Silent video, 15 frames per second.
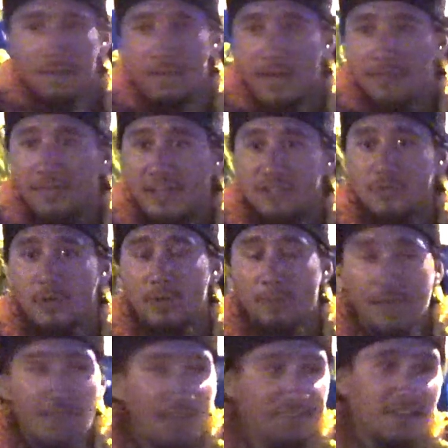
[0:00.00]
And that's when,
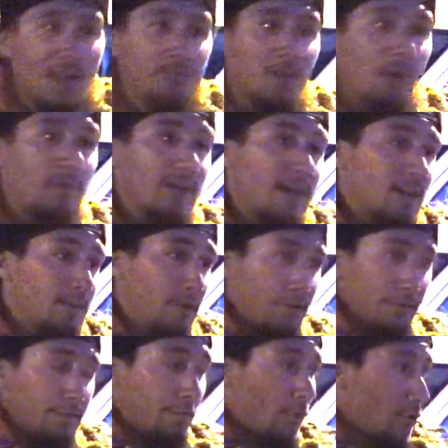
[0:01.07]
by that time, now we had
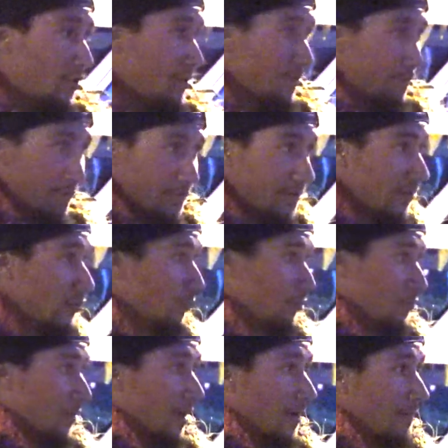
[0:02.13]
about 40, 50
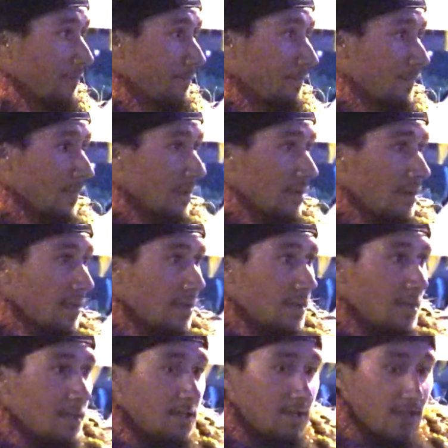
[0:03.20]
kupuna.
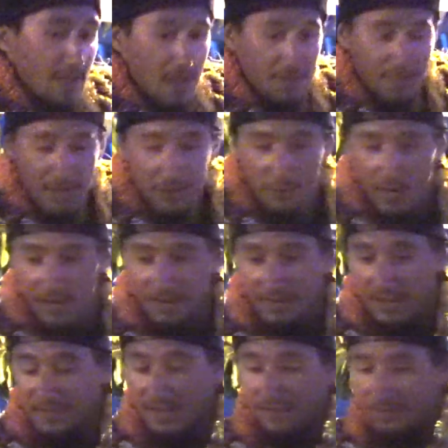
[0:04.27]
And they created,
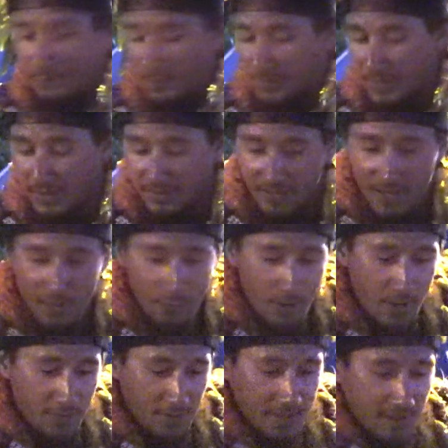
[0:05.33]
and they from that day
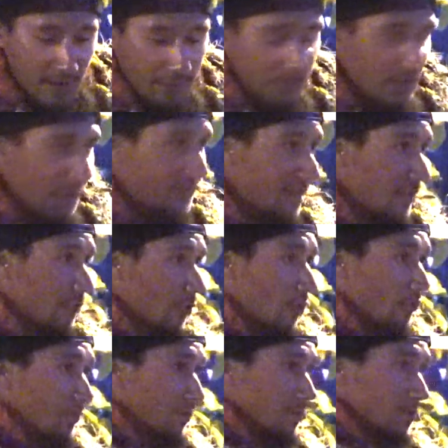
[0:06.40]
one, they never left that
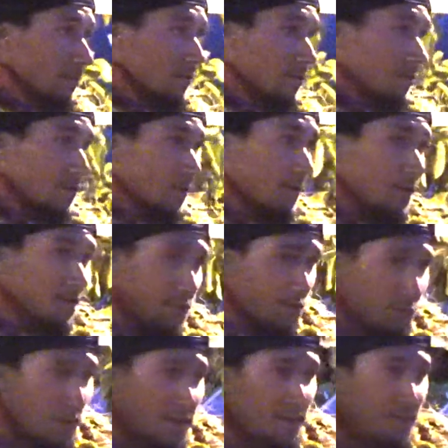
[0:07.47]
road. They
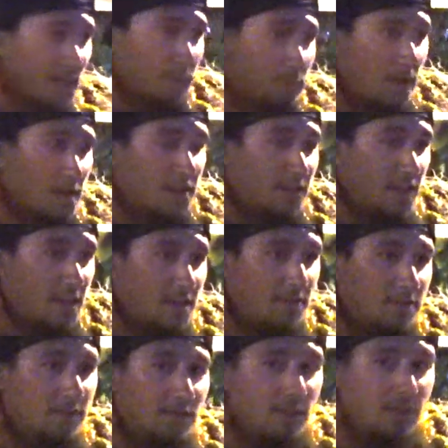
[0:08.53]
created that blockade,